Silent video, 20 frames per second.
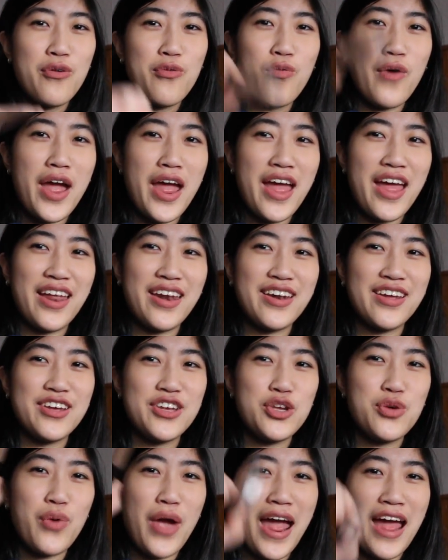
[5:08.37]
when
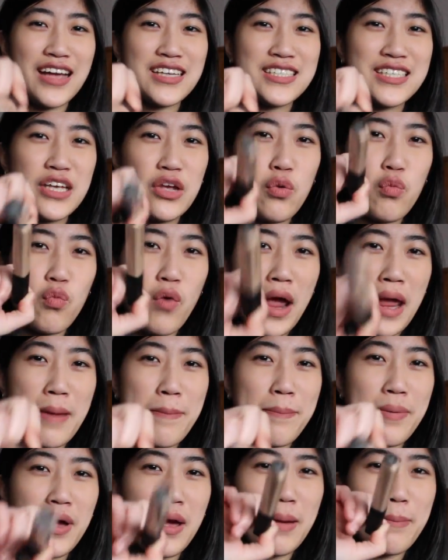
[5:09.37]
you actually
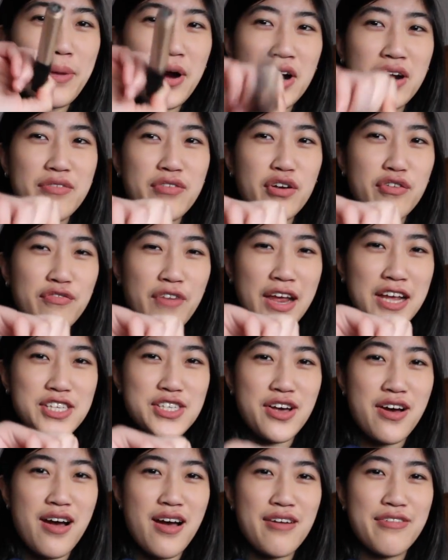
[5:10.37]
wipe a part of your
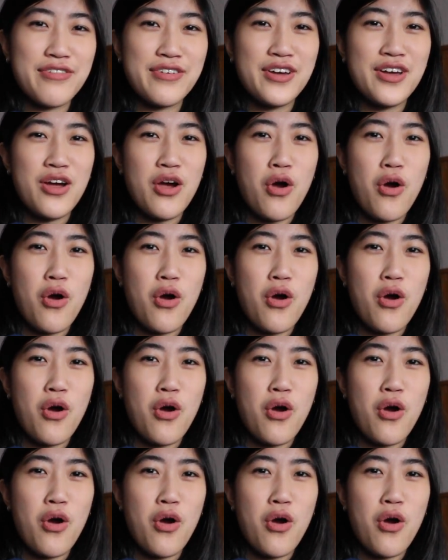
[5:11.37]
face off